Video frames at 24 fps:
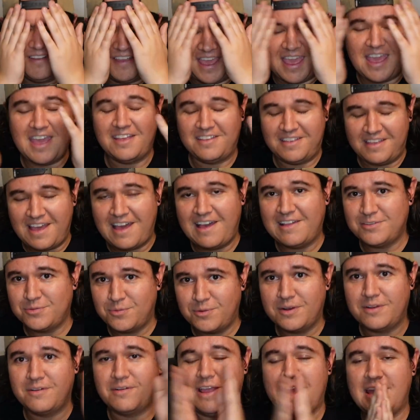And
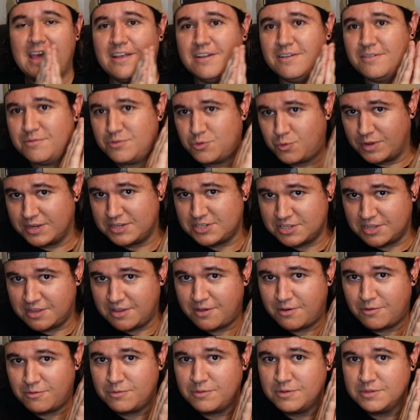Twitter and Twitch,
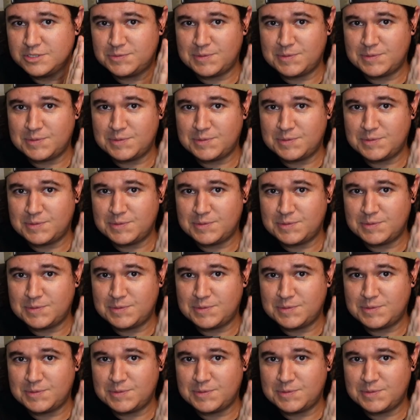though,